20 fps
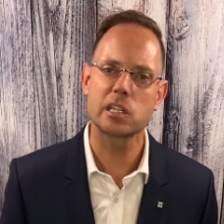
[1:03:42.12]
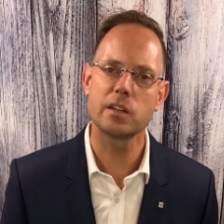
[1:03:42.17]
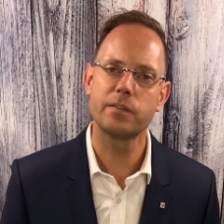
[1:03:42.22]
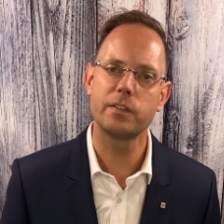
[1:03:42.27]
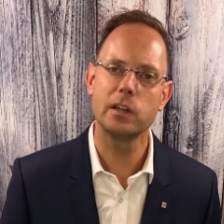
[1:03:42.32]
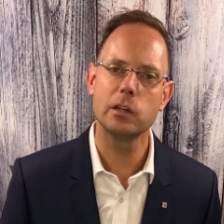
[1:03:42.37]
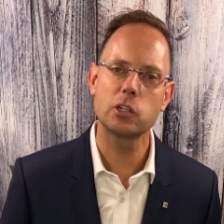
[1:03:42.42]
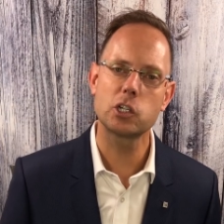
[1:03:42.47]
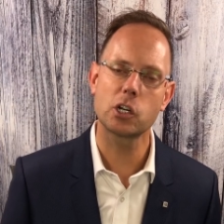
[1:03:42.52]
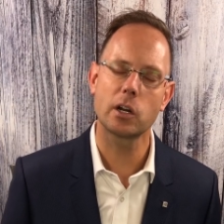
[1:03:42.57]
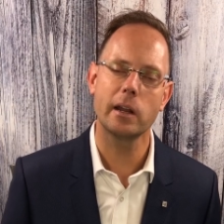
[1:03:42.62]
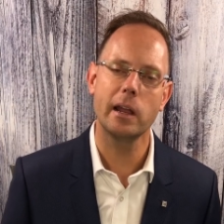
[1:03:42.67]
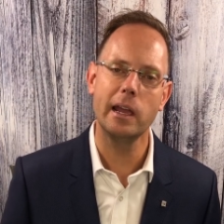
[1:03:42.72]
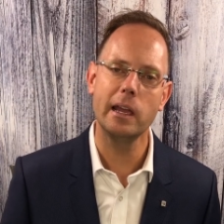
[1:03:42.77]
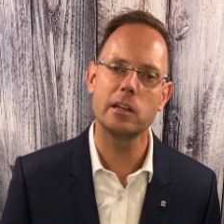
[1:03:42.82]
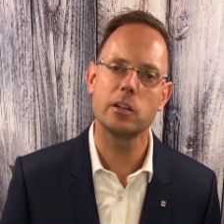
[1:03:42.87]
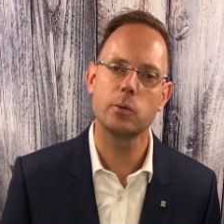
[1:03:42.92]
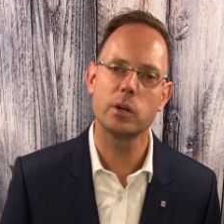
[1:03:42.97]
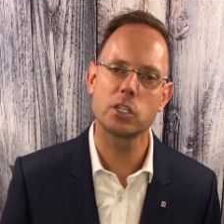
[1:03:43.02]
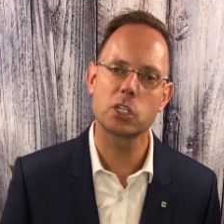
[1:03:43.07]
the future.
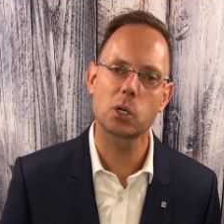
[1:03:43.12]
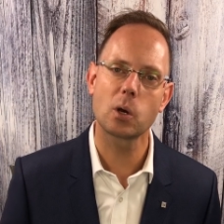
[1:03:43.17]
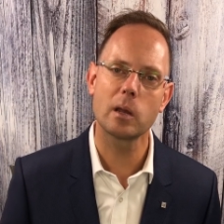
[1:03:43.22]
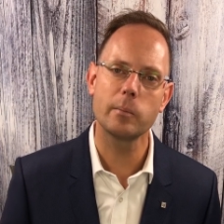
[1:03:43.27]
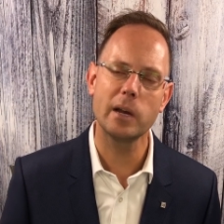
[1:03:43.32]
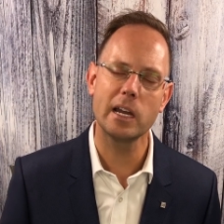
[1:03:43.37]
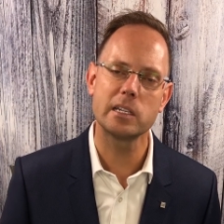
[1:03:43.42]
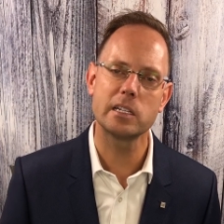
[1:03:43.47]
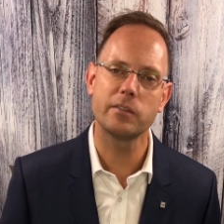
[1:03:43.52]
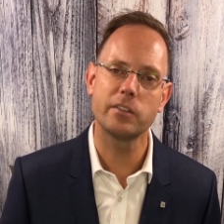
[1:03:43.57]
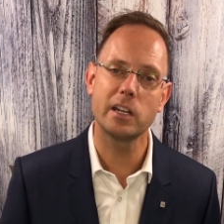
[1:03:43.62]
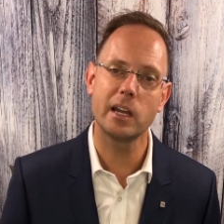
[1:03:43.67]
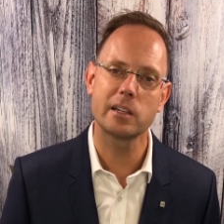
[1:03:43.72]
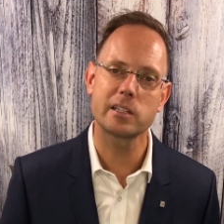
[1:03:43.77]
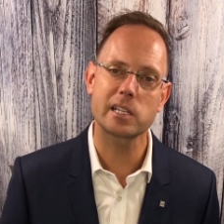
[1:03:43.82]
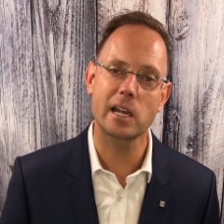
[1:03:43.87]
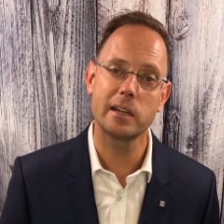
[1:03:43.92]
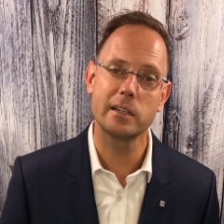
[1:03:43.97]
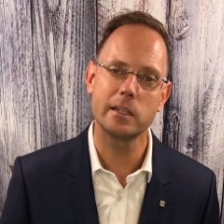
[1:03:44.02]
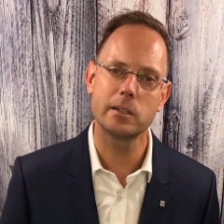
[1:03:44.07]
Hey, to enjoy my
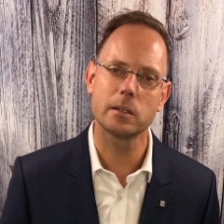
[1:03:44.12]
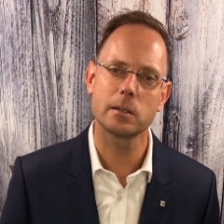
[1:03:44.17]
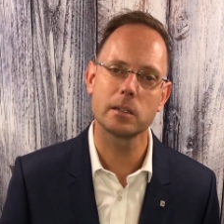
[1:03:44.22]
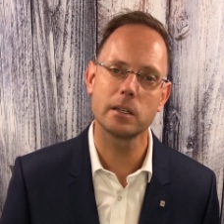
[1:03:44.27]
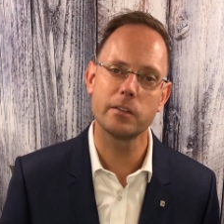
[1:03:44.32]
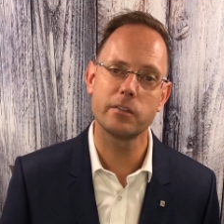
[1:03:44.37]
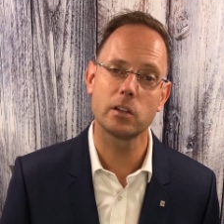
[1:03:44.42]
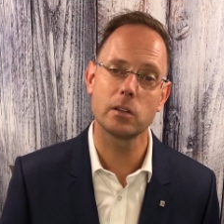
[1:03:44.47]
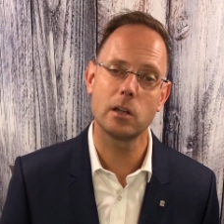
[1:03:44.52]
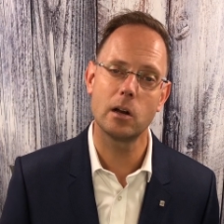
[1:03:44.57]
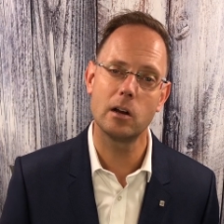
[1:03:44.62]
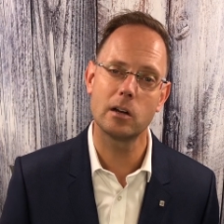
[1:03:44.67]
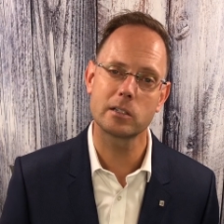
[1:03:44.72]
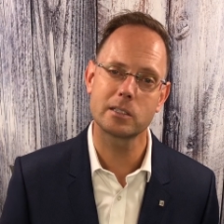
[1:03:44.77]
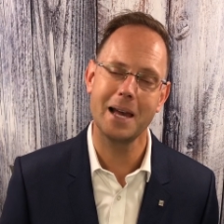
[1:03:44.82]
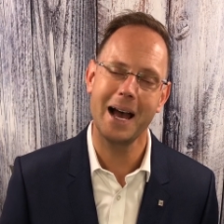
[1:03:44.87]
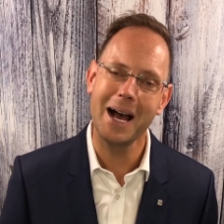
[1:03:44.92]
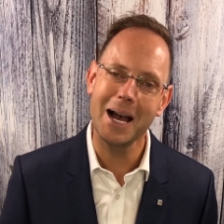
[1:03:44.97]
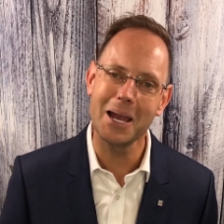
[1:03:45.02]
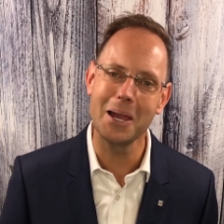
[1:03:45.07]
dividends, I need to live a long
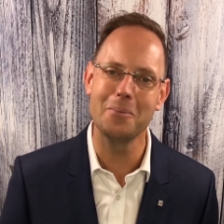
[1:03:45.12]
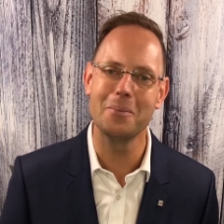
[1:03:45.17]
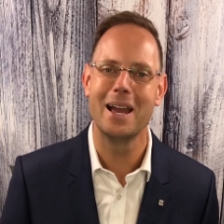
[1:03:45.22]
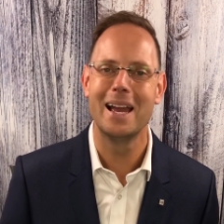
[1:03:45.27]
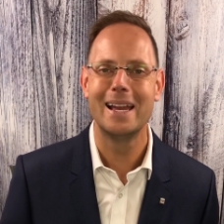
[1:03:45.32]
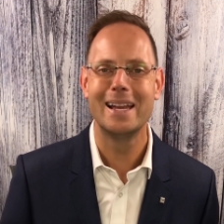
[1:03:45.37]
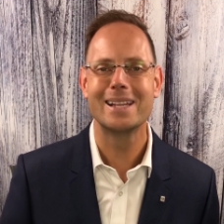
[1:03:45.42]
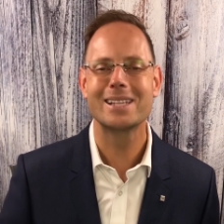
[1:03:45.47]
time.